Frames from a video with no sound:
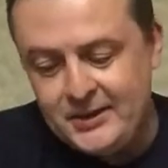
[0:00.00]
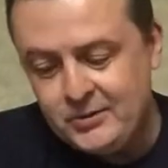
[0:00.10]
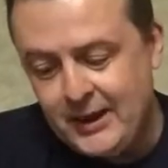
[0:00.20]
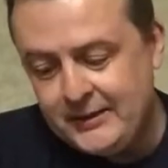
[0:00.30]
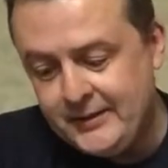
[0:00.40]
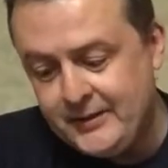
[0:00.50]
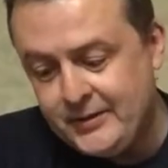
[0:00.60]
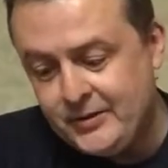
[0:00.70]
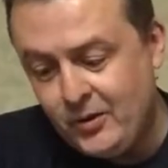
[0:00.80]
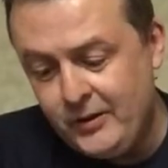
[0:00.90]
she tried to
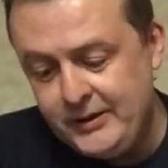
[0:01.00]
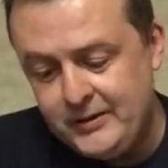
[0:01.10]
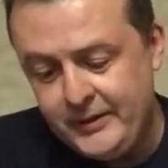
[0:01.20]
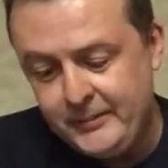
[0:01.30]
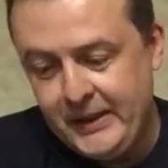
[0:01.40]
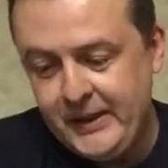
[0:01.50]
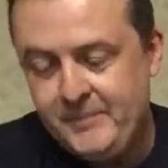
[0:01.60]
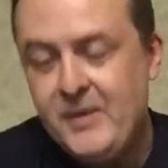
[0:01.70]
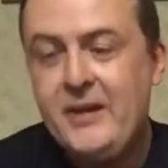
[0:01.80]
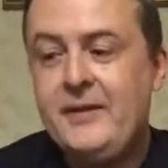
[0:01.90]
destroy me.
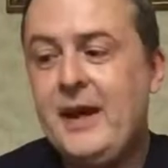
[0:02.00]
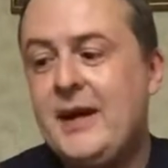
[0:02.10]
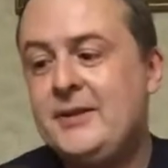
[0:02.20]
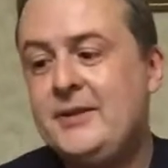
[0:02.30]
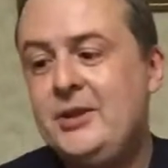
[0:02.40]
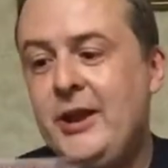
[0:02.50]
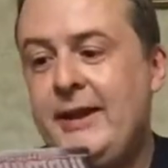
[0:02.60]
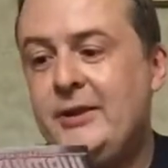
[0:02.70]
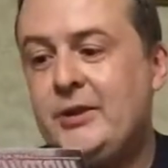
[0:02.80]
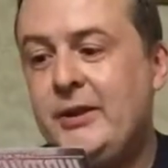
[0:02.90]
That's
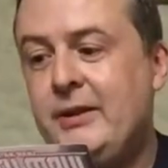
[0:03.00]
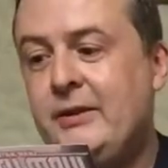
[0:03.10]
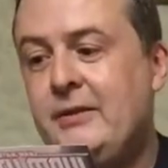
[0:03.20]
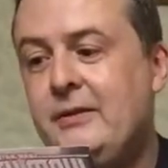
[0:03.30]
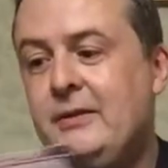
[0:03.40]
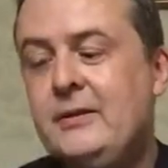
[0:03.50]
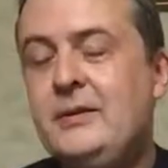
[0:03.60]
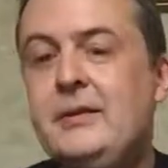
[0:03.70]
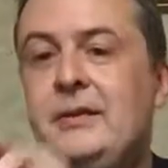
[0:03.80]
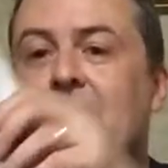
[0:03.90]
changing.
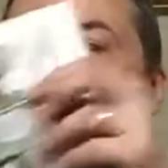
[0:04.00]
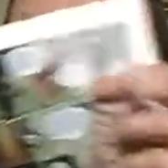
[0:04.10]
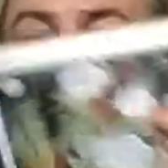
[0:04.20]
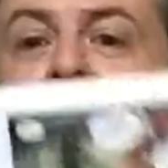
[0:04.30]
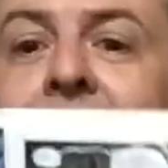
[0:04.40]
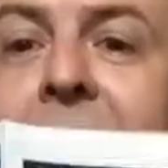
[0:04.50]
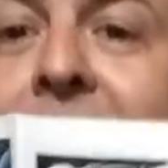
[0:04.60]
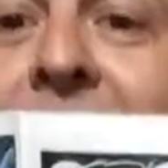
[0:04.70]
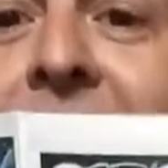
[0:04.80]
Count